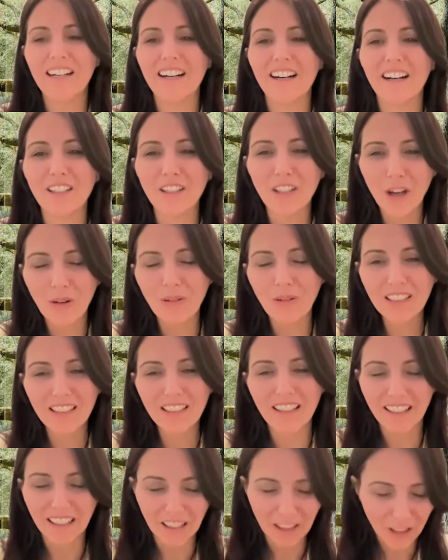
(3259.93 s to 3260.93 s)
I know it,
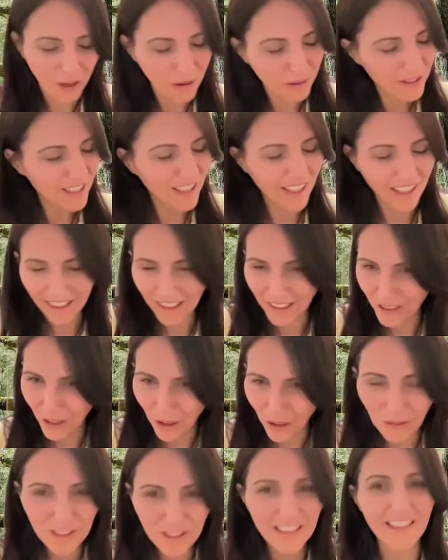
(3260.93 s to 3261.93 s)
like I know it, like I
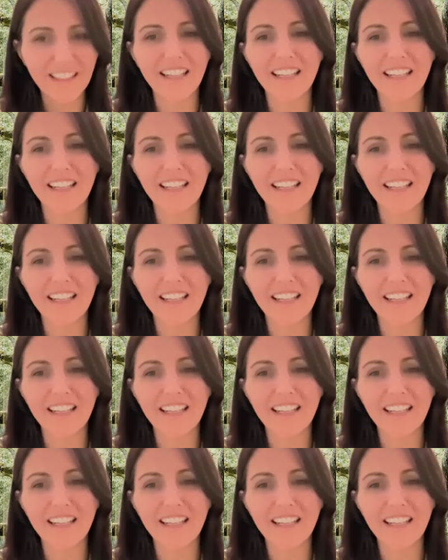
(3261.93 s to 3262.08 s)
know it.